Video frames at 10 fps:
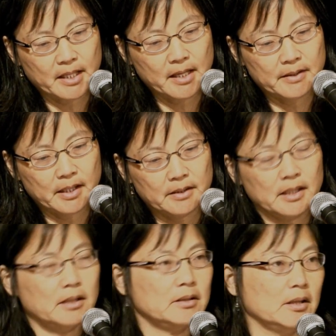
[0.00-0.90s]
And then
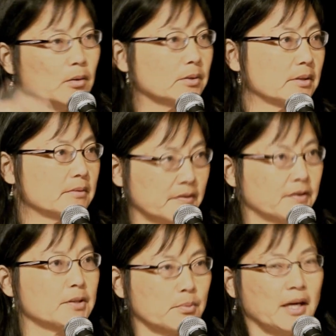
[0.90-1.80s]
the
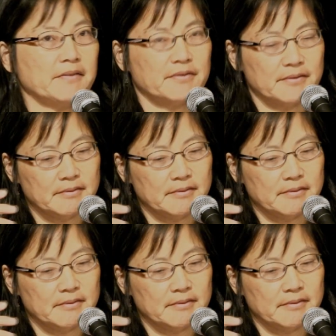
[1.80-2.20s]
first wife,